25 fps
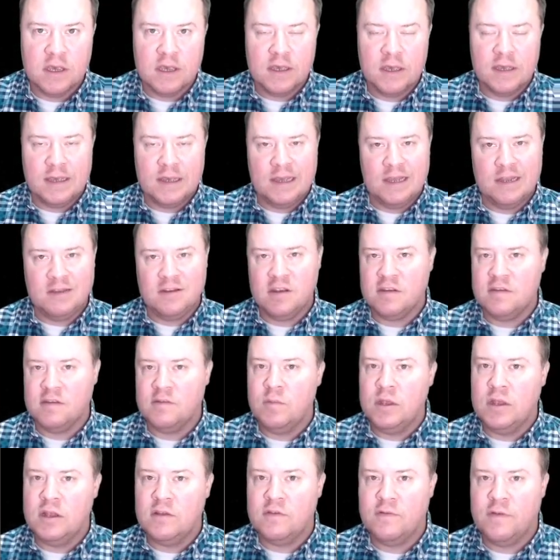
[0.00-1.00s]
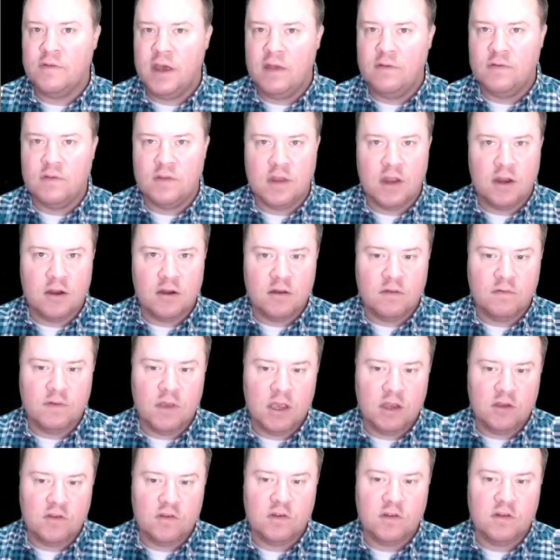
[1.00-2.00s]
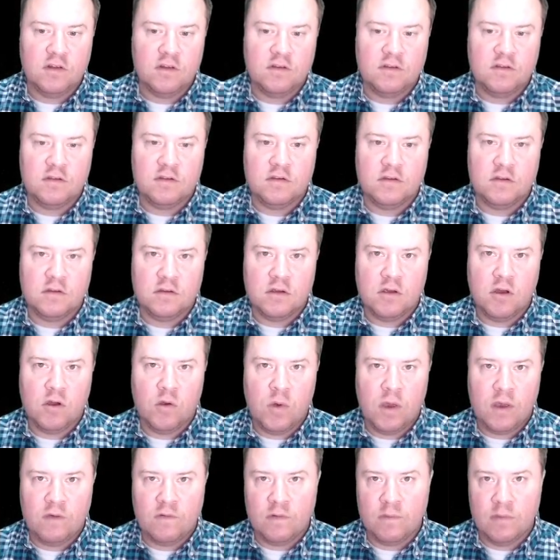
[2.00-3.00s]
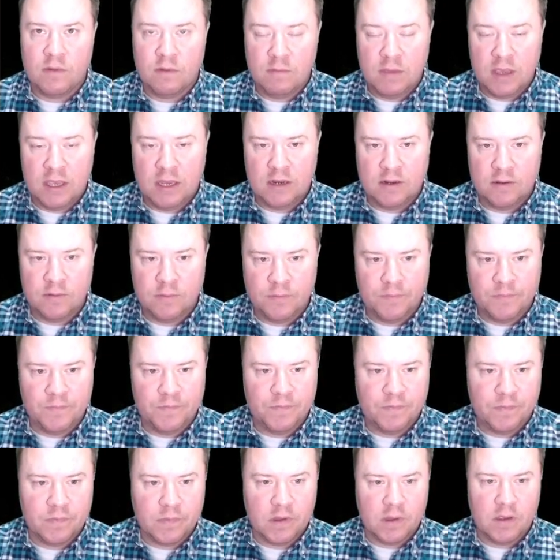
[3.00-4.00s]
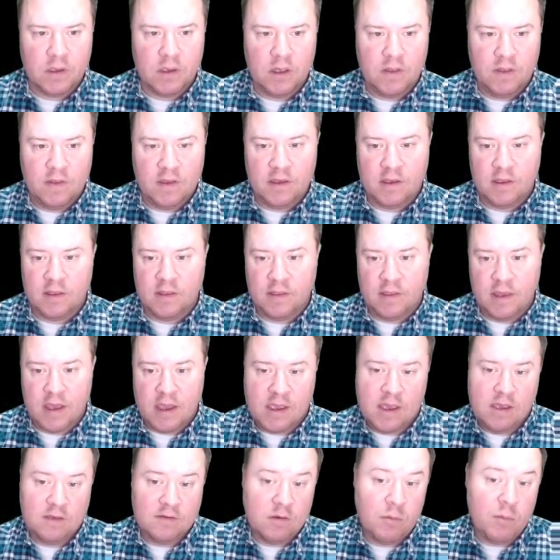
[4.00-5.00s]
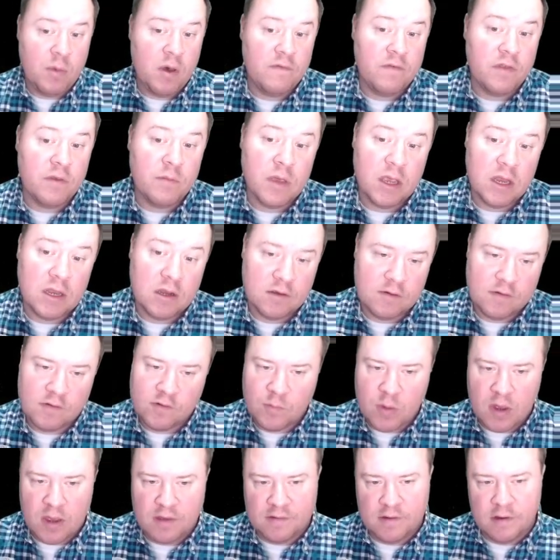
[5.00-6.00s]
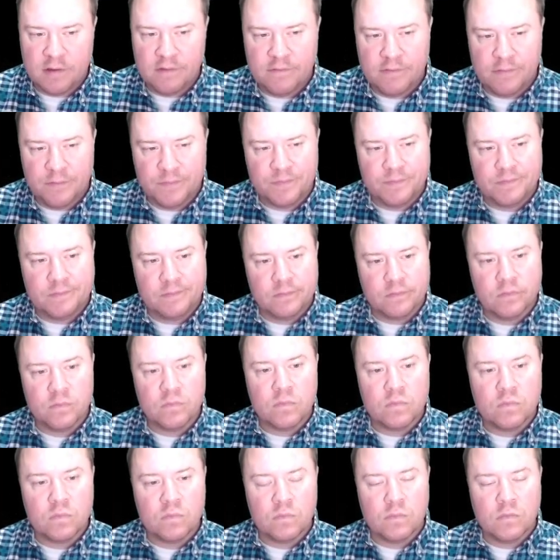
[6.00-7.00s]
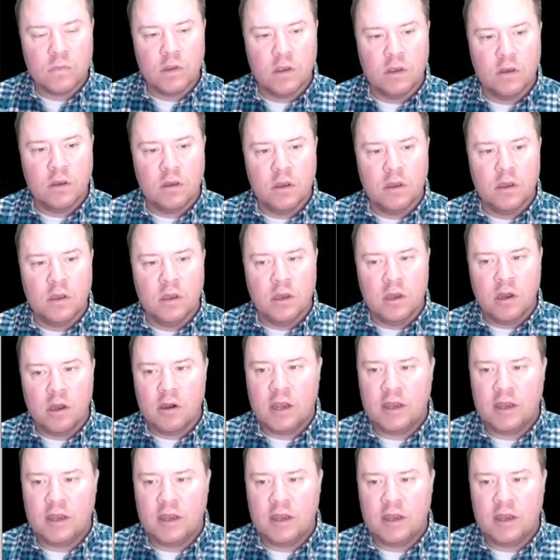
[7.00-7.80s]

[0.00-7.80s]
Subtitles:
It just means 5 standard deviations away from the mean. In that case, above the mean, because it's positive. Okay,